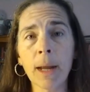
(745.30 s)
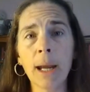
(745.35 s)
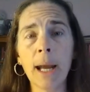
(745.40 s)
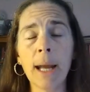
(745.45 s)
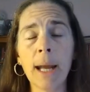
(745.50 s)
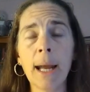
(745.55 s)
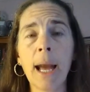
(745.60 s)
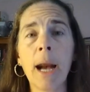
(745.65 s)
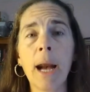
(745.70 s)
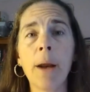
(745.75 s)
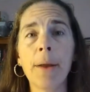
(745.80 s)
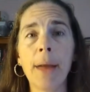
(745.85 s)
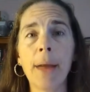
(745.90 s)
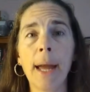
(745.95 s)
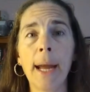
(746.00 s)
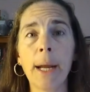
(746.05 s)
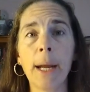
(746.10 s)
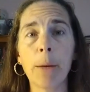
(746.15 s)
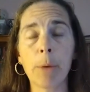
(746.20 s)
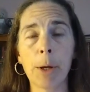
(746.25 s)
and how
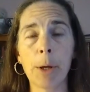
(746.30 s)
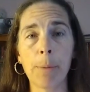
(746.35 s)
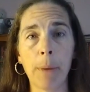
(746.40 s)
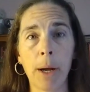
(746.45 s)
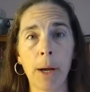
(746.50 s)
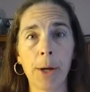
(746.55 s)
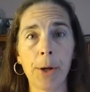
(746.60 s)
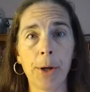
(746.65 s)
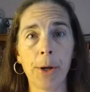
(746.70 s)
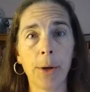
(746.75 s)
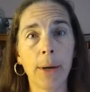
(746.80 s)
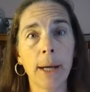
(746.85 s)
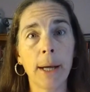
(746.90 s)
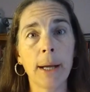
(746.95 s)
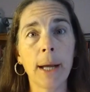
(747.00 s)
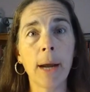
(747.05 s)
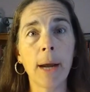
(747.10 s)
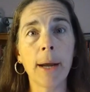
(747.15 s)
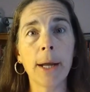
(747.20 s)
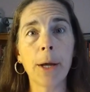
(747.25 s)
they respond to
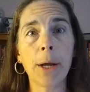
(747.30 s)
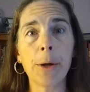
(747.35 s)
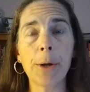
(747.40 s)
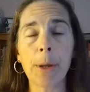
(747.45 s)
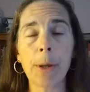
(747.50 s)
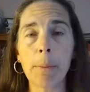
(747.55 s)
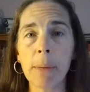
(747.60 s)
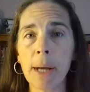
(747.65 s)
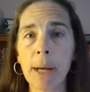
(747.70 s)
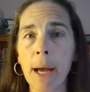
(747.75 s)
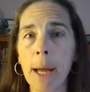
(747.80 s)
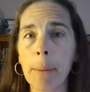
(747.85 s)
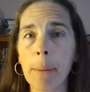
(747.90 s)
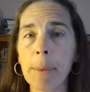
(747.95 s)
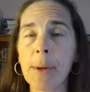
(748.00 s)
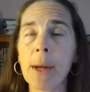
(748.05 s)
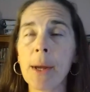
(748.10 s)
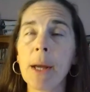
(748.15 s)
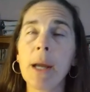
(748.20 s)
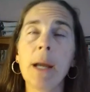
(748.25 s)
it. Now, I know
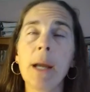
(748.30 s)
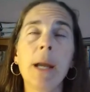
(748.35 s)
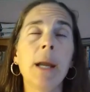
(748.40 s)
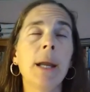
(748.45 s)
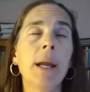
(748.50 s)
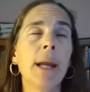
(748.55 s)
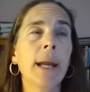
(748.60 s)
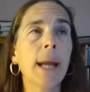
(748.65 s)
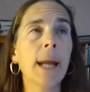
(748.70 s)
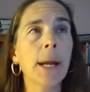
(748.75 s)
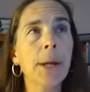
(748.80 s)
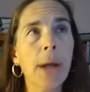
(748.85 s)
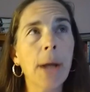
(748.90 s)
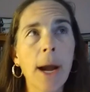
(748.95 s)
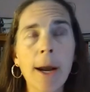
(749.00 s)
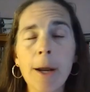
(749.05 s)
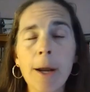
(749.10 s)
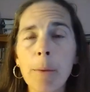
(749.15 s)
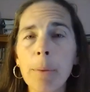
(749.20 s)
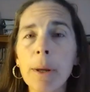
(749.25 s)
sometimes they get
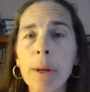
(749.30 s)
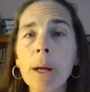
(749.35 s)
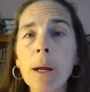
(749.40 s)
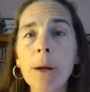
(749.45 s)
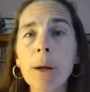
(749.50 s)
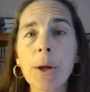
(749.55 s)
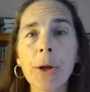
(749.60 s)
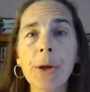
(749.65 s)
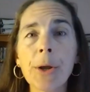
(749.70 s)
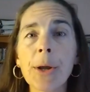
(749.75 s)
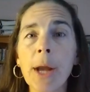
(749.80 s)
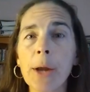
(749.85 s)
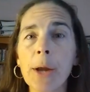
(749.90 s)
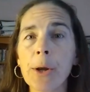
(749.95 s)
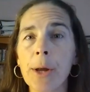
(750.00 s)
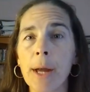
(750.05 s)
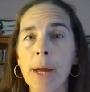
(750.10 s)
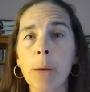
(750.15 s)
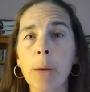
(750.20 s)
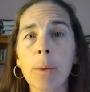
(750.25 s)
tired of political
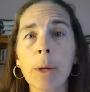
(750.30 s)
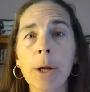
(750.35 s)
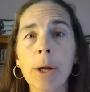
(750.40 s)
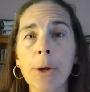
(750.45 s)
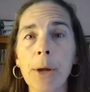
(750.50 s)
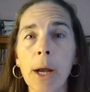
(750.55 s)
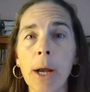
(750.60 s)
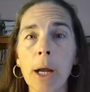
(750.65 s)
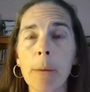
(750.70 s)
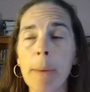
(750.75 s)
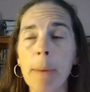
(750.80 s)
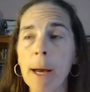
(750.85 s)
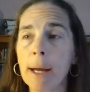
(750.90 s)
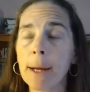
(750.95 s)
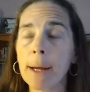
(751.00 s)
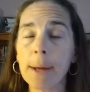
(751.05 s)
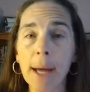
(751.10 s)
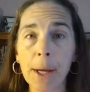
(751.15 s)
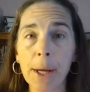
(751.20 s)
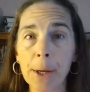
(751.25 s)
discussion. They don't want to talk
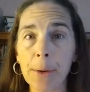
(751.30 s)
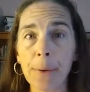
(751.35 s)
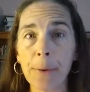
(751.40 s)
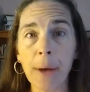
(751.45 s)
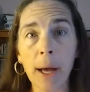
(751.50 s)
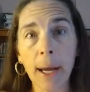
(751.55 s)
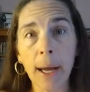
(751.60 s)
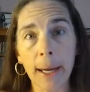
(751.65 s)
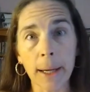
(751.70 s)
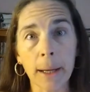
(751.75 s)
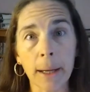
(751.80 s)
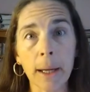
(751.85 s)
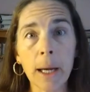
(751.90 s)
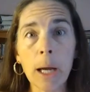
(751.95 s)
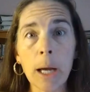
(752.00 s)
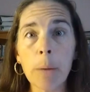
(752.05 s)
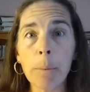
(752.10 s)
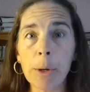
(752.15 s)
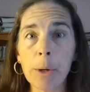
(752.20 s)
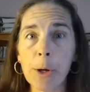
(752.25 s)
about it. That's fine.
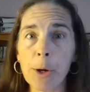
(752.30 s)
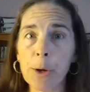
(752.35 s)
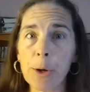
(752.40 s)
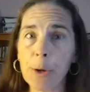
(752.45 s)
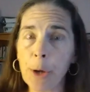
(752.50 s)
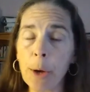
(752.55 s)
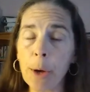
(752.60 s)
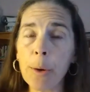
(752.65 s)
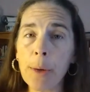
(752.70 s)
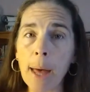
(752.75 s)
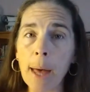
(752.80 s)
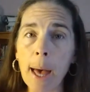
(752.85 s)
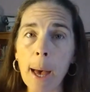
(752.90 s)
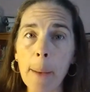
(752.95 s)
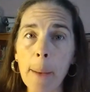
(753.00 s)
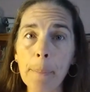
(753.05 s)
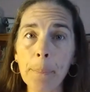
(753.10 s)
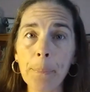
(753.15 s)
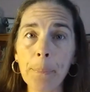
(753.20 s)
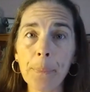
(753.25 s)
But just show
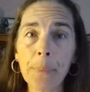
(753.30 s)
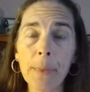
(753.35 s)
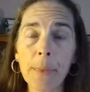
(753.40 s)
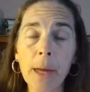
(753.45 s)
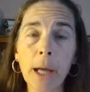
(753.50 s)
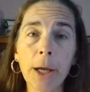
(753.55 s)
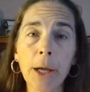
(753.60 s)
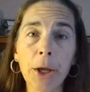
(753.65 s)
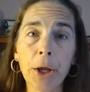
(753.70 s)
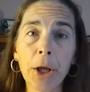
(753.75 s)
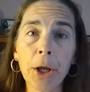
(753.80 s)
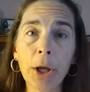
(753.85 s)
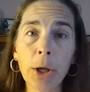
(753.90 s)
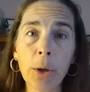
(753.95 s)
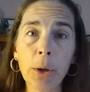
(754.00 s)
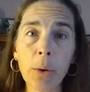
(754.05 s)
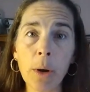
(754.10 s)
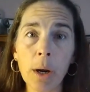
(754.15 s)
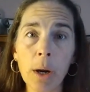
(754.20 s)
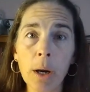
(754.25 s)
them that
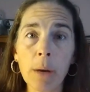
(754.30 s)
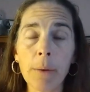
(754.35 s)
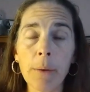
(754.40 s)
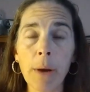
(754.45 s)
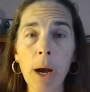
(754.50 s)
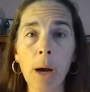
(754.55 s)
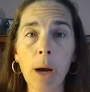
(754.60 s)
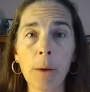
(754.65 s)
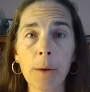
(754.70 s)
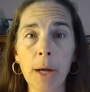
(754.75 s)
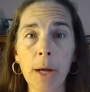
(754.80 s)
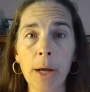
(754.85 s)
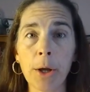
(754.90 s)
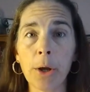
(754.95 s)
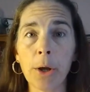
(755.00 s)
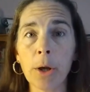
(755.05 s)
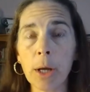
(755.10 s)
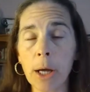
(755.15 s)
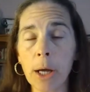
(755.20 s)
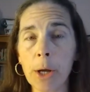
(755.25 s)
you are involved
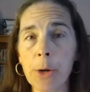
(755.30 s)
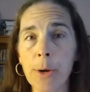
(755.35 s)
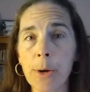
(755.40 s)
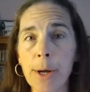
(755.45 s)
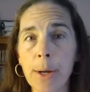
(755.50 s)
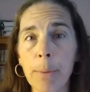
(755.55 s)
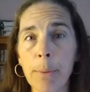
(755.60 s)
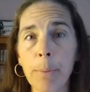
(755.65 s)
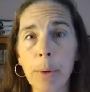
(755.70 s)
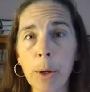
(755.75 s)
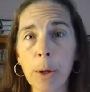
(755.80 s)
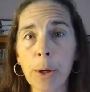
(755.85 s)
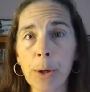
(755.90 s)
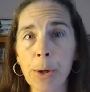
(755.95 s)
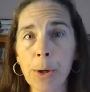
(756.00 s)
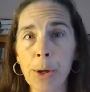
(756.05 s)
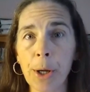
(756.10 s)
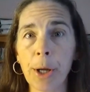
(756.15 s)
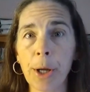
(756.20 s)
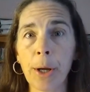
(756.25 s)
and your country is
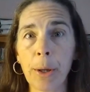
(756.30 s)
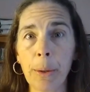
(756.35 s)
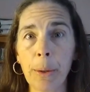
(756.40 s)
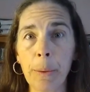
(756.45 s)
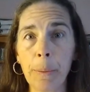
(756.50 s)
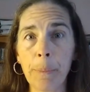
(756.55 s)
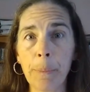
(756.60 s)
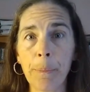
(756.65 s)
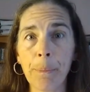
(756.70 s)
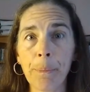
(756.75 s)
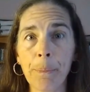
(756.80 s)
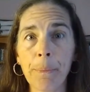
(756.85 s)
important to you,